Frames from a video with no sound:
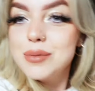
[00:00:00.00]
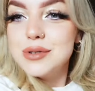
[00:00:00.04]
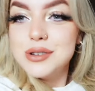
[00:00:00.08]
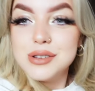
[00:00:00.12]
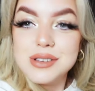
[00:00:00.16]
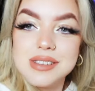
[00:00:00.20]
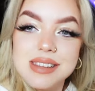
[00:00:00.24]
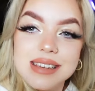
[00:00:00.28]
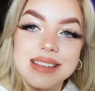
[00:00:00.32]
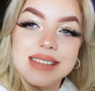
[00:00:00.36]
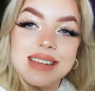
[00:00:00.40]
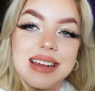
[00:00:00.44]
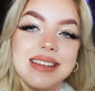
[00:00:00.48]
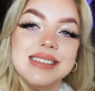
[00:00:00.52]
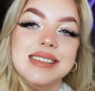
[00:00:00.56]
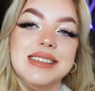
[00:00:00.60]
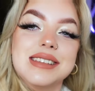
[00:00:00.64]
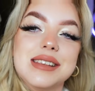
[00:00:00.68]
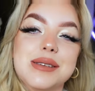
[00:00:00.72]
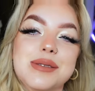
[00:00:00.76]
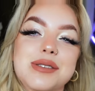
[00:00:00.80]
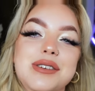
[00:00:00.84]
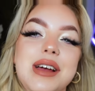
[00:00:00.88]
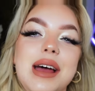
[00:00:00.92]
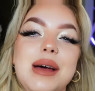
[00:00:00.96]
up to 6,000
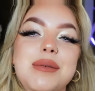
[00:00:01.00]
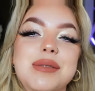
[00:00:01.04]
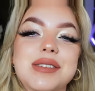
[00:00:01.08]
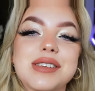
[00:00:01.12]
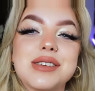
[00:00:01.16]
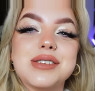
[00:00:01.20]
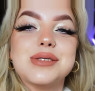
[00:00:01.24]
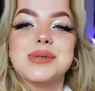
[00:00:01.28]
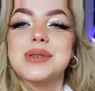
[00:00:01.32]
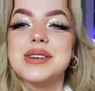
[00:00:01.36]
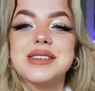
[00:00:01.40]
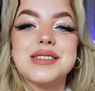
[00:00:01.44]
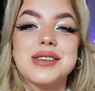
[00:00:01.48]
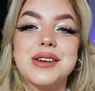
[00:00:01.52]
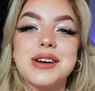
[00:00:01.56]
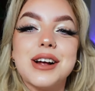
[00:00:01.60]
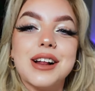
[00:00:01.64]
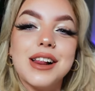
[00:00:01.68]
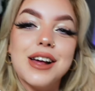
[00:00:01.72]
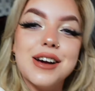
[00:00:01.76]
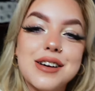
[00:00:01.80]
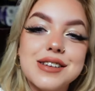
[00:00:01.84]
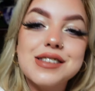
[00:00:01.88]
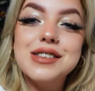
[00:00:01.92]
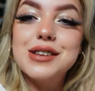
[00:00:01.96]
subscribers, because we are so
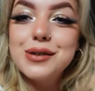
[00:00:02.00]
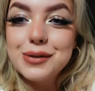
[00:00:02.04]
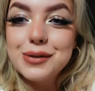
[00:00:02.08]
close.